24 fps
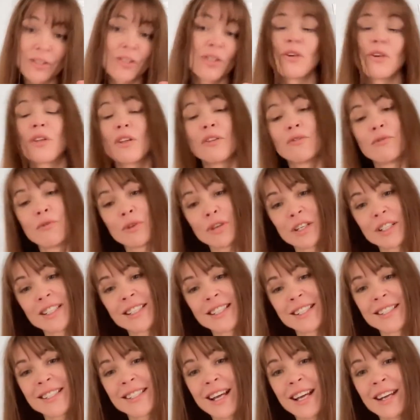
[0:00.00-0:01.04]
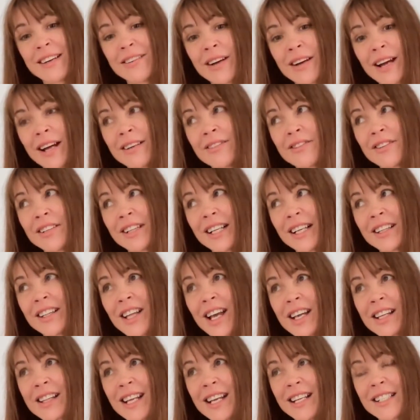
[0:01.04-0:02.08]
so that for instance, I I really
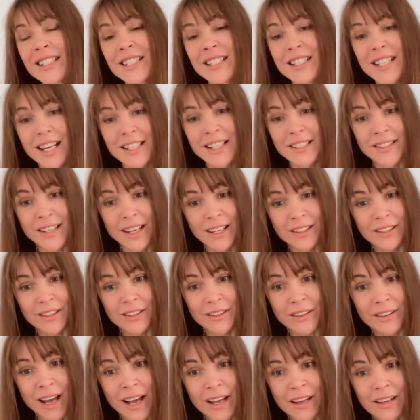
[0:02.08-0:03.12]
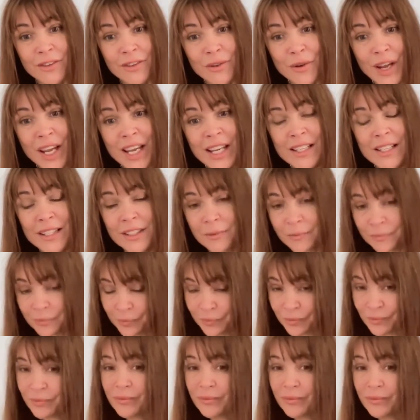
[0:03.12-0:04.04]
liked the exercise that I created